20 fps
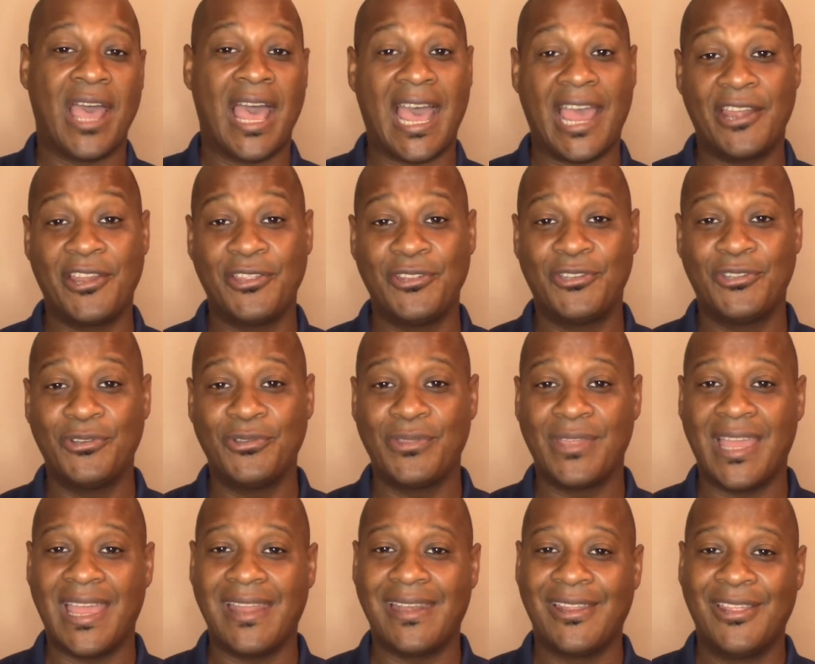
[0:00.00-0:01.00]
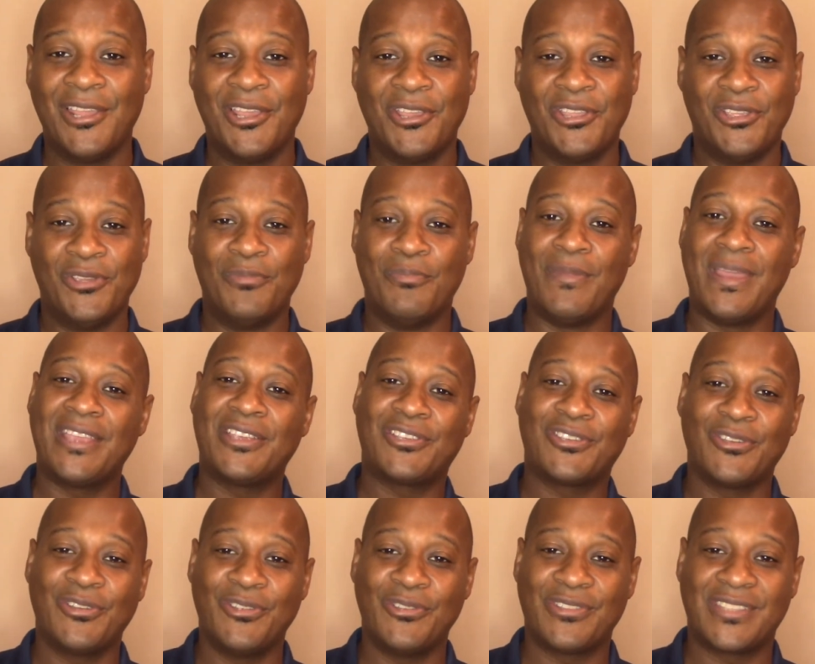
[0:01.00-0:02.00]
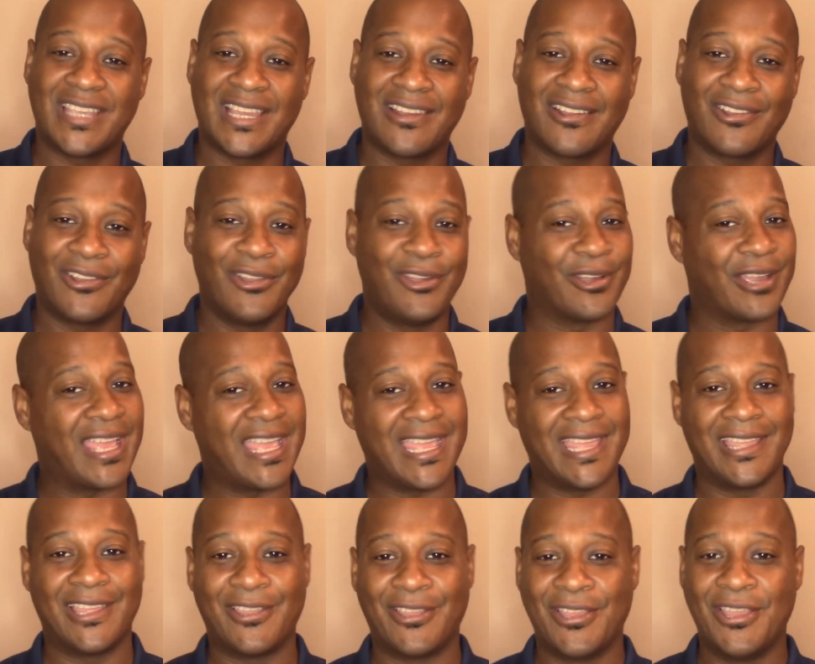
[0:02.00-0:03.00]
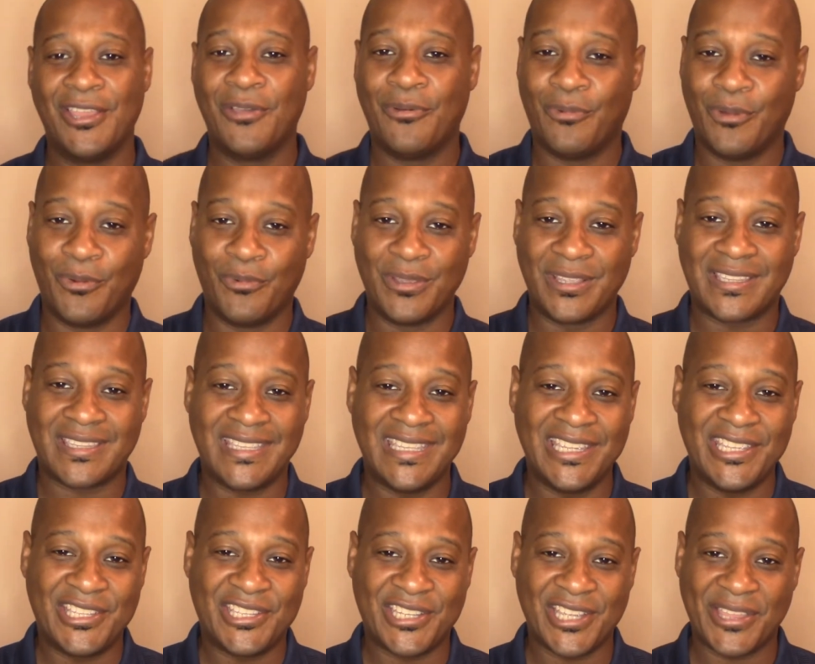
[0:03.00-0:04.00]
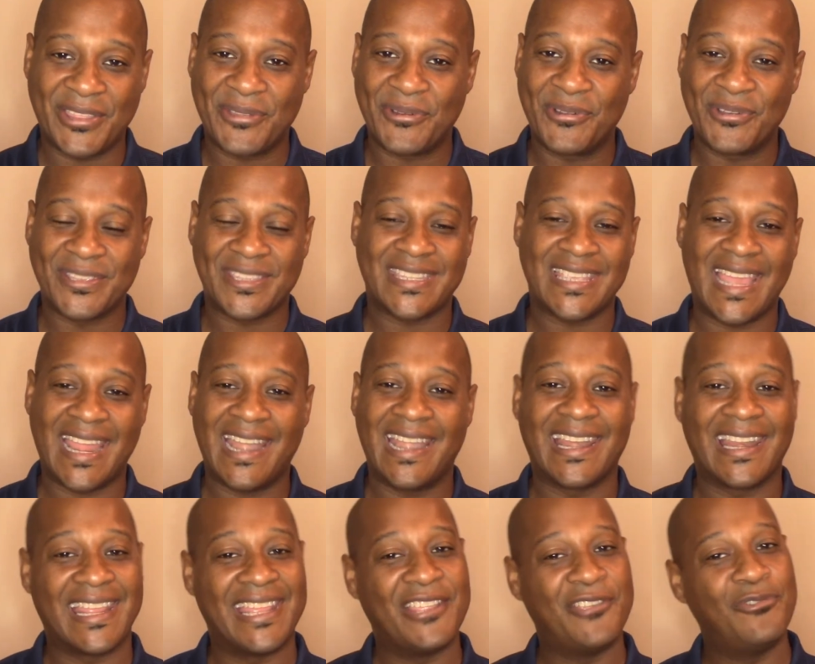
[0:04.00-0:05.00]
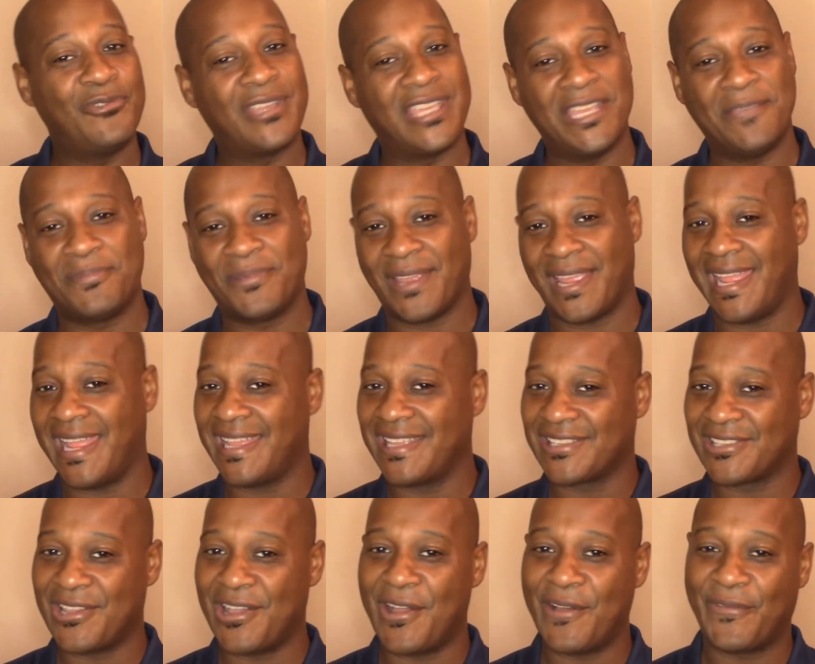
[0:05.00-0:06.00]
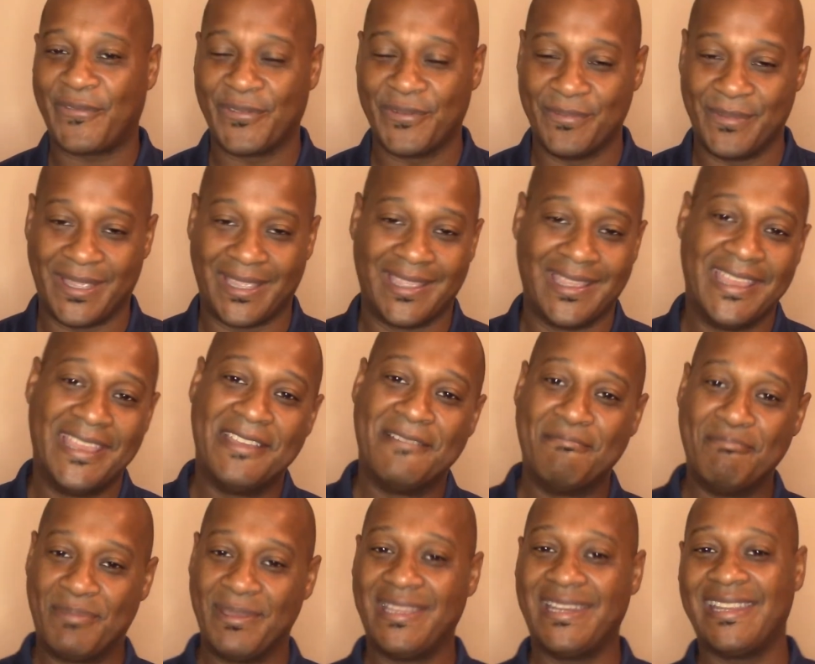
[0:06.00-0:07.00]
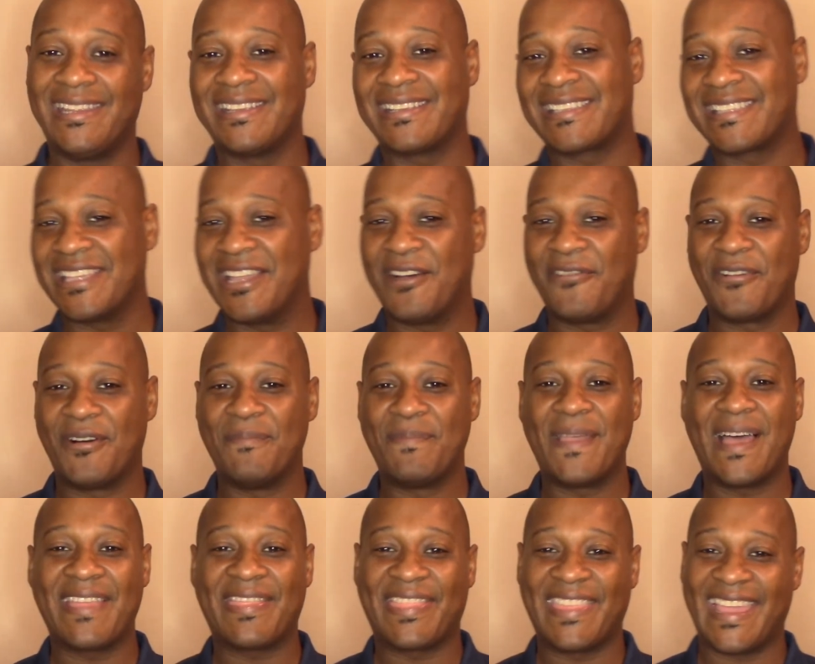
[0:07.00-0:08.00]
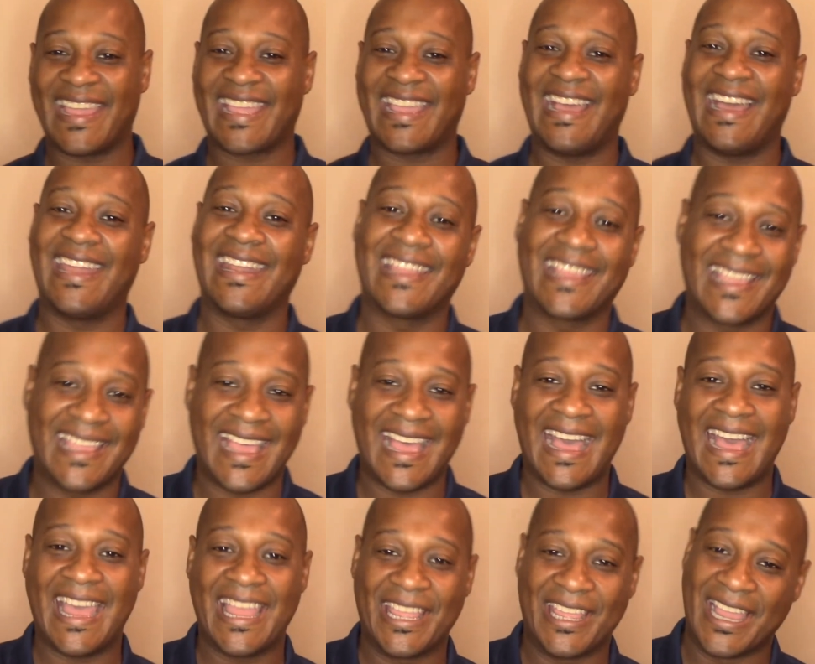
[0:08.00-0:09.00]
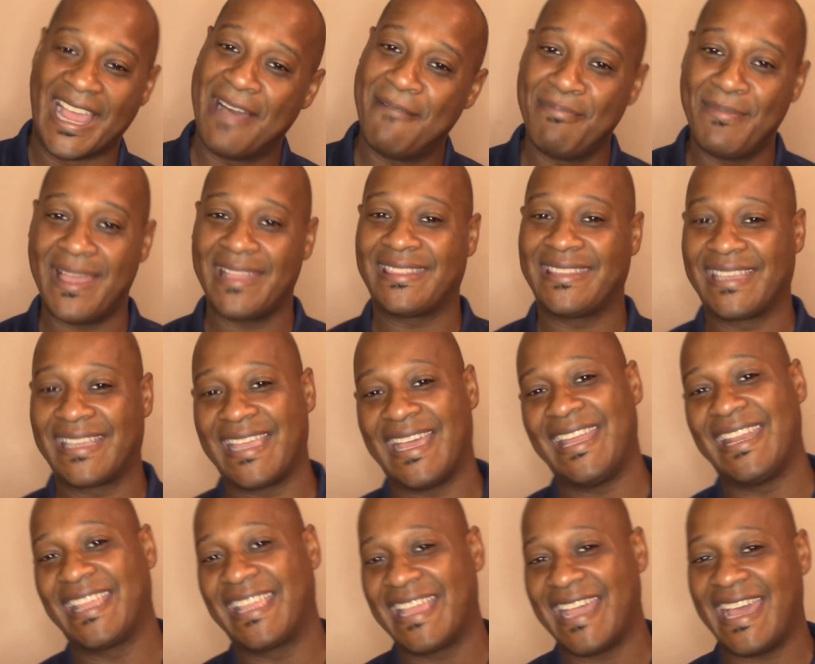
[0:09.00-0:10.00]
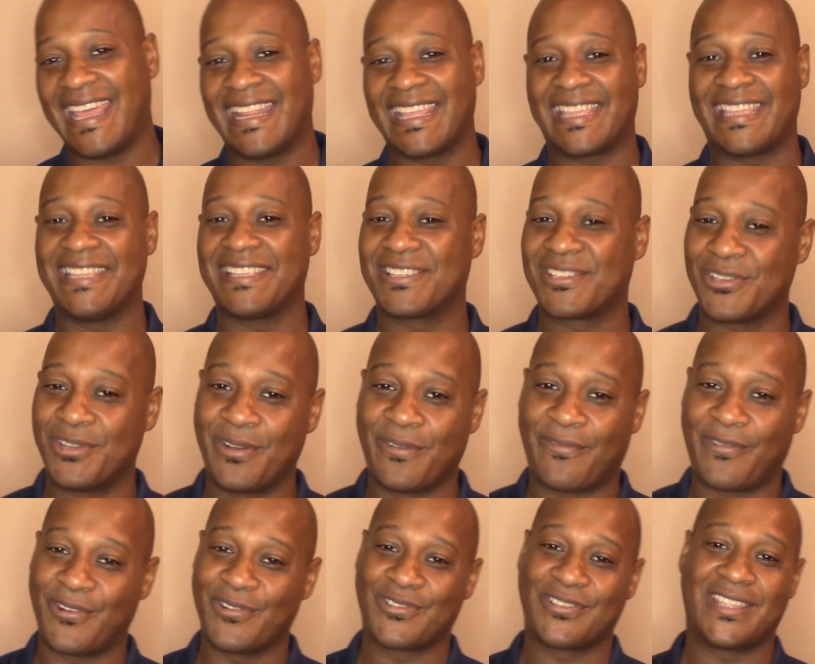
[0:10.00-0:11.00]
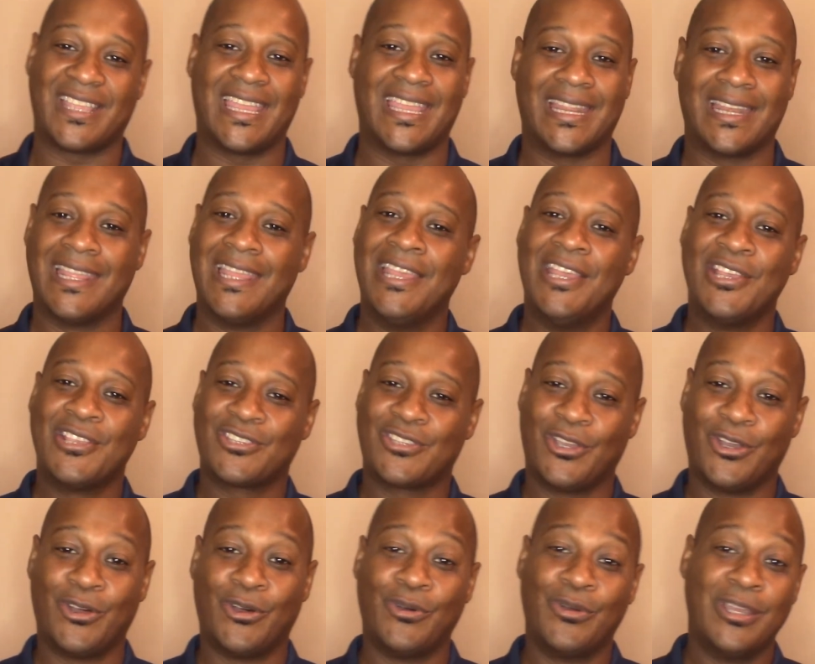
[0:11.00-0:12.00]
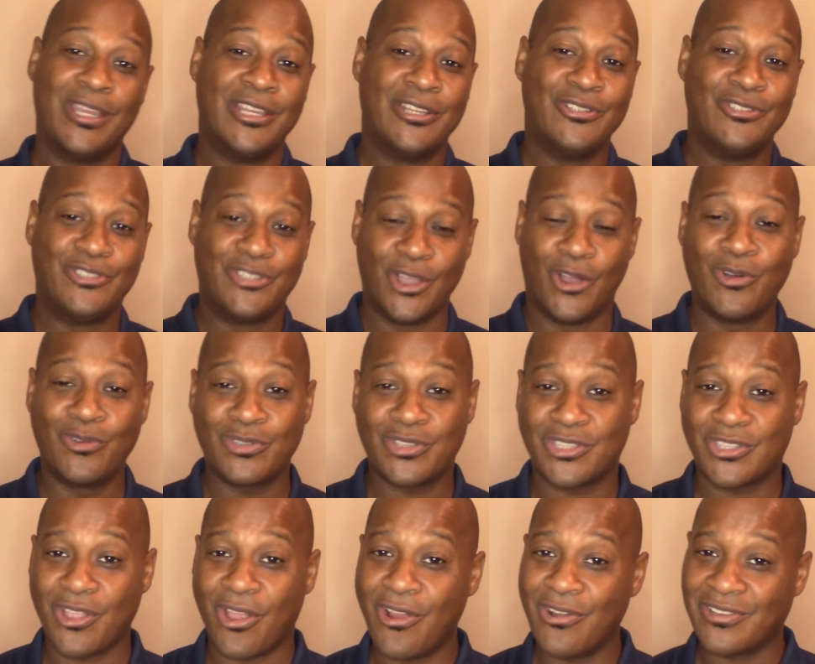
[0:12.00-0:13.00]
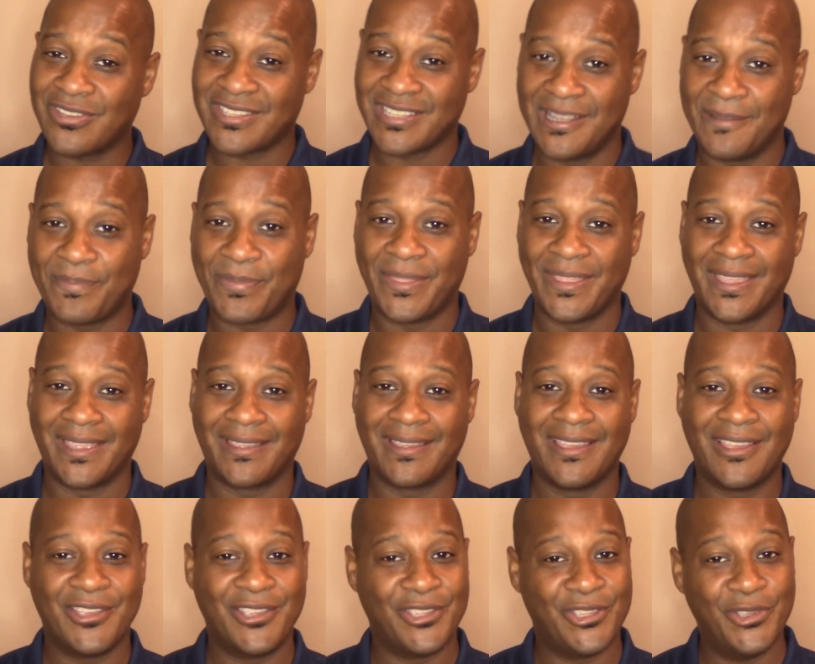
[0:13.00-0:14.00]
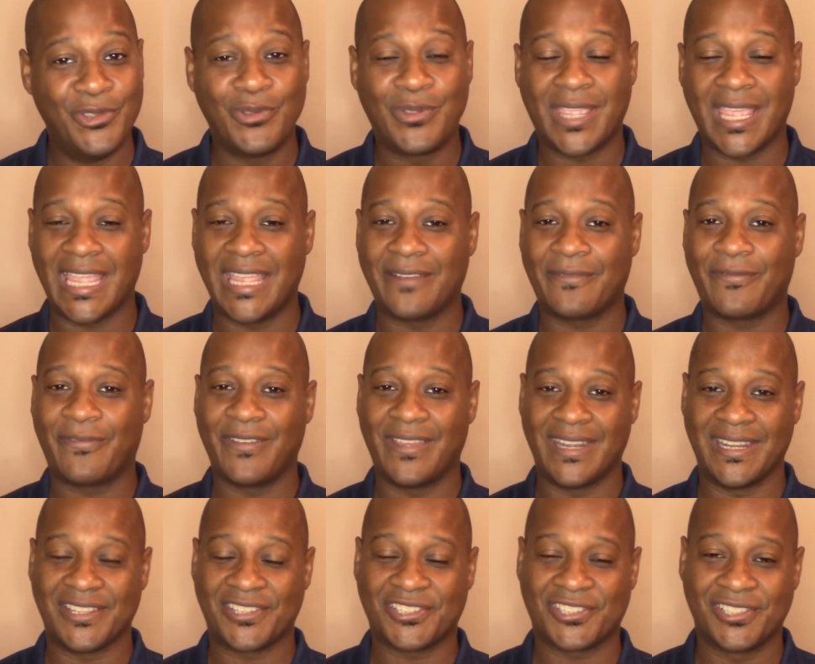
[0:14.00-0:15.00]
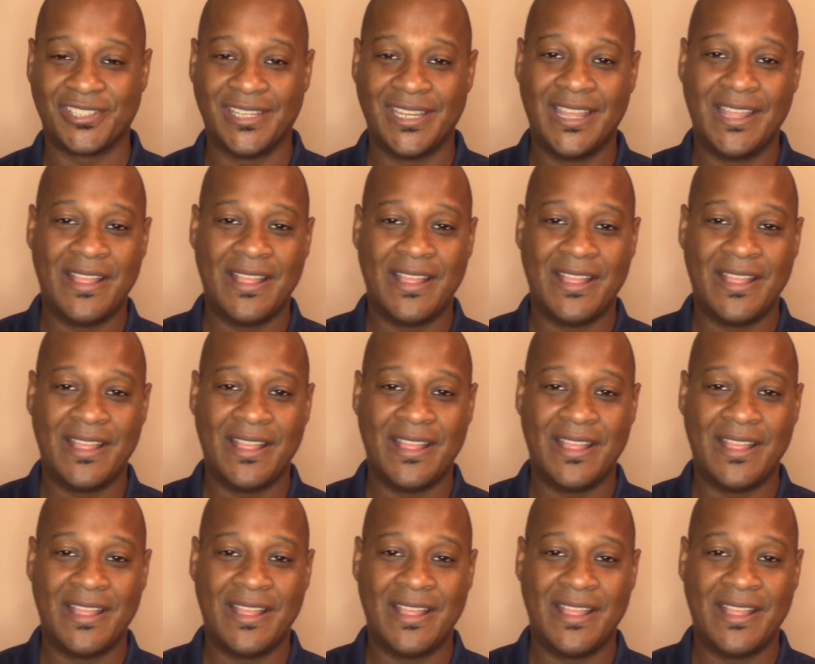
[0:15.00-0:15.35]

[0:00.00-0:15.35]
How do you do that? You make sure you tell her, look, hey, when we see each other on Saturday, you keep your hands off of me. Be to yourself. I'm not that kind of guy. I'm not the kind of guy that kisses on the first date. So don't start something you can't finish.